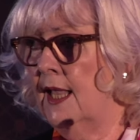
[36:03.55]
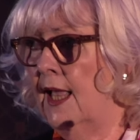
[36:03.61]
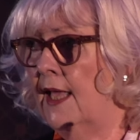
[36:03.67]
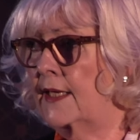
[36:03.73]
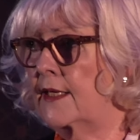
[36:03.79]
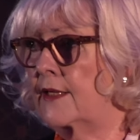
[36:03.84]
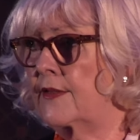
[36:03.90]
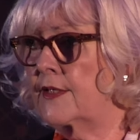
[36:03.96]

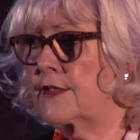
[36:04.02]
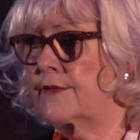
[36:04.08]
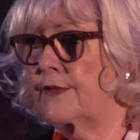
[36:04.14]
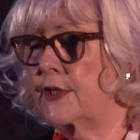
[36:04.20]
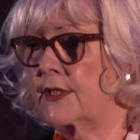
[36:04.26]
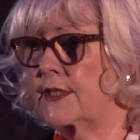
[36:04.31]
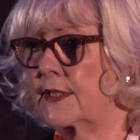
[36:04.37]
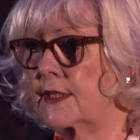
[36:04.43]
and in the
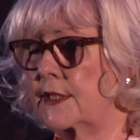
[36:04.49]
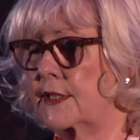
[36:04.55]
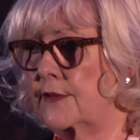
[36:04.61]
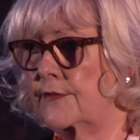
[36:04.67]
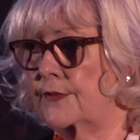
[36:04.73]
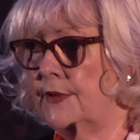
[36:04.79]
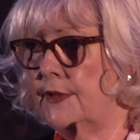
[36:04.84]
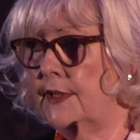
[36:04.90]
diversity
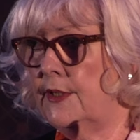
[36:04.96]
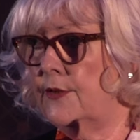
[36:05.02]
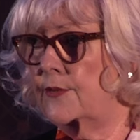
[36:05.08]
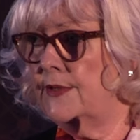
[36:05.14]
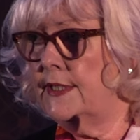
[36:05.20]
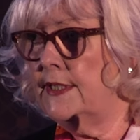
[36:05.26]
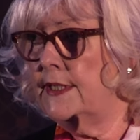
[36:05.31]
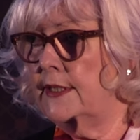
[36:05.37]
of the
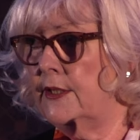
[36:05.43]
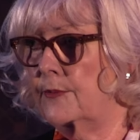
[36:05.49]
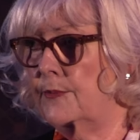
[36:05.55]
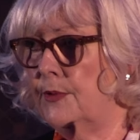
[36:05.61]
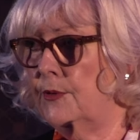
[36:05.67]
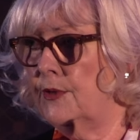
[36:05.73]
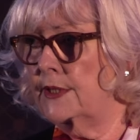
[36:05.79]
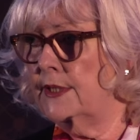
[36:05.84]
UCD
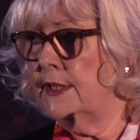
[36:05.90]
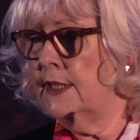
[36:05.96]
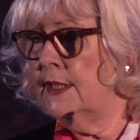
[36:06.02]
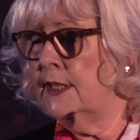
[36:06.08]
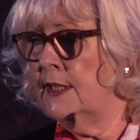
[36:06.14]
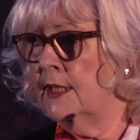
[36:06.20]
community.